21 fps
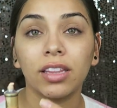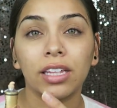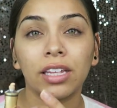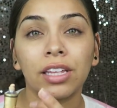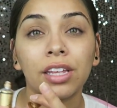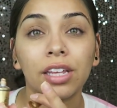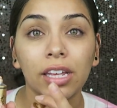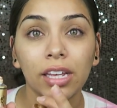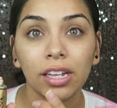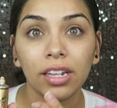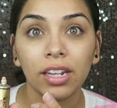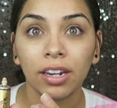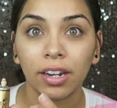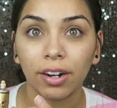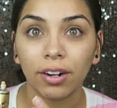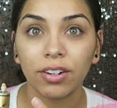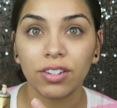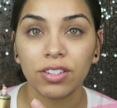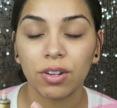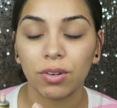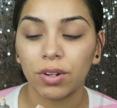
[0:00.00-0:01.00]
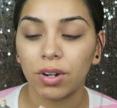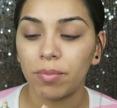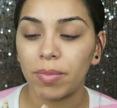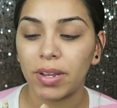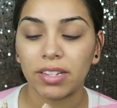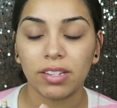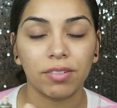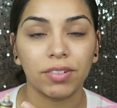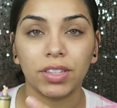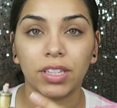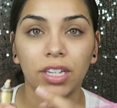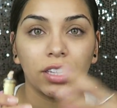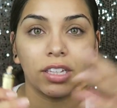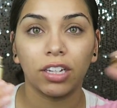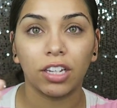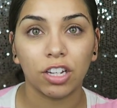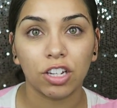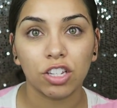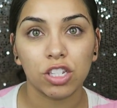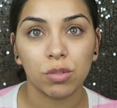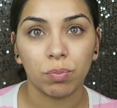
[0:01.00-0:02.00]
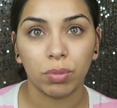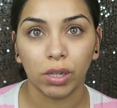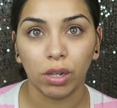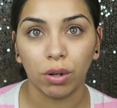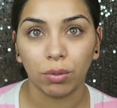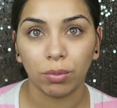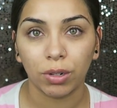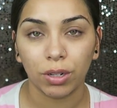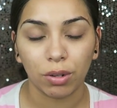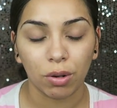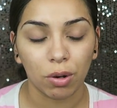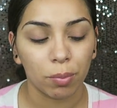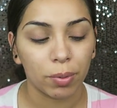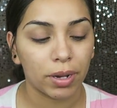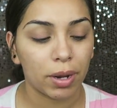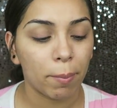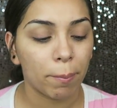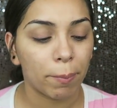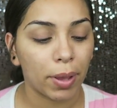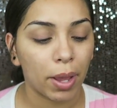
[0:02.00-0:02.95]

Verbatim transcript: The heat in Arizona makes everything like explode when you open it.